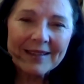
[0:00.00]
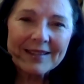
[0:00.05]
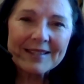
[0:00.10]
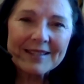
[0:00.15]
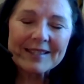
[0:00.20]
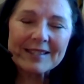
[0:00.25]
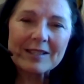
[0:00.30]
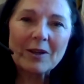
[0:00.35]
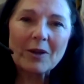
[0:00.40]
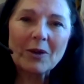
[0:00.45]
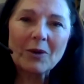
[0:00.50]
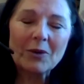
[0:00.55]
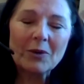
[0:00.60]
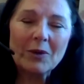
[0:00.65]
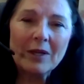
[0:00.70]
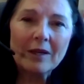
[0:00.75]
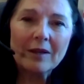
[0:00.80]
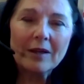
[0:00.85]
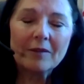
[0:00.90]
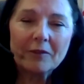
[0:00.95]
So
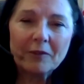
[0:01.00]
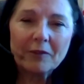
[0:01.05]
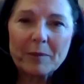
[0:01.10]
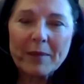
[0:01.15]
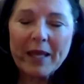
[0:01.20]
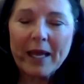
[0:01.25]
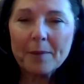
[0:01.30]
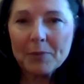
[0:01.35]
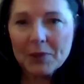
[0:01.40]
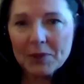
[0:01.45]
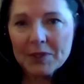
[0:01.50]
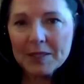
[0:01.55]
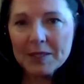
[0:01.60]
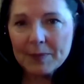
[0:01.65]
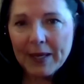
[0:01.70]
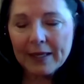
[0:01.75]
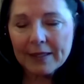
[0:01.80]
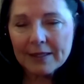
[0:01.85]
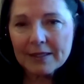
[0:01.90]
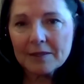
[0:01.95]
from that
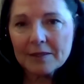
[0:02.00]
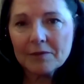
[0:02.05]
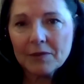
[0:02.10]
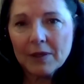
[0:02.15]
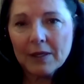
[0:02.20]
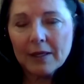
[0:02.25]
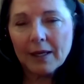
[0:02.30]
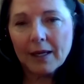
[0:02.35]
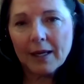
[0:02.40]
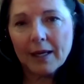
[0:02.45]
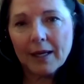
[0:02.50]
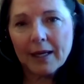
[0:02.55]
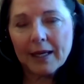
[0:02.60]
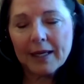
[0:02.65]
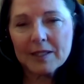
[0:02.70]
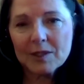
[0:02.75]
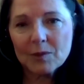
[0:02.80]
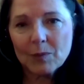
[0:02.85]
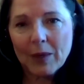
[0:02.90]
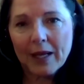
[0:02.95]
perspective,
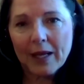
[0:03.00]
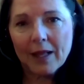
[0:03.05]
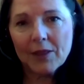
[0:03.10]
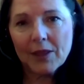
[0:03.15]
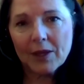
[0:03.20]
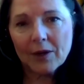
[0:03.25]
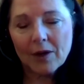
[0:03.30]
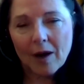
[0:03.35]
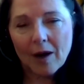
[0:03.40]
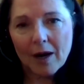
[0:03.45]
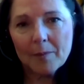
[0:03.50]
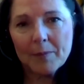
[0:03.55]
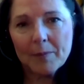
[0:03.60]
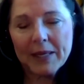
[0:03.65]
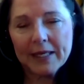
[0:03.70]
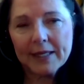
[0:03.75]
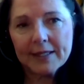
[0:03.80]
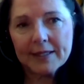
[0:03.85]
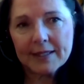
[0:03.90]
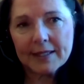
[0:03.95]
as well, there are
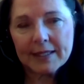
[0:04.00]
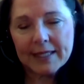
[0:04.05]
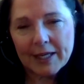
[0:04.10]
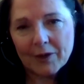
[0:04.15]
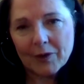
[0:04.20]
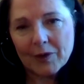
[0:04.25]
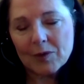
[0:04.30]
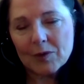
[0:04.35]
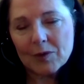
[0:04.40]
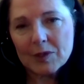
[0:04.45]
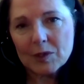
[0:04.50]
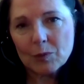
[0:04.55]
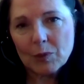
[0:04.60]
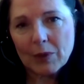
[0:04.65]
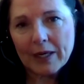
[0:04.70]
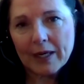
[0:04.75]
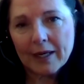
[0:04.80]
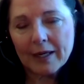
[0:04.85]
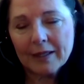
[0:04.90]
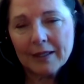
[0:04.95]
many scenarios
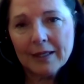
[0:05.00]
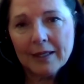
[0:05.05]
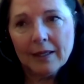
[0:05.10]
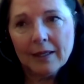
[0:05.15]
where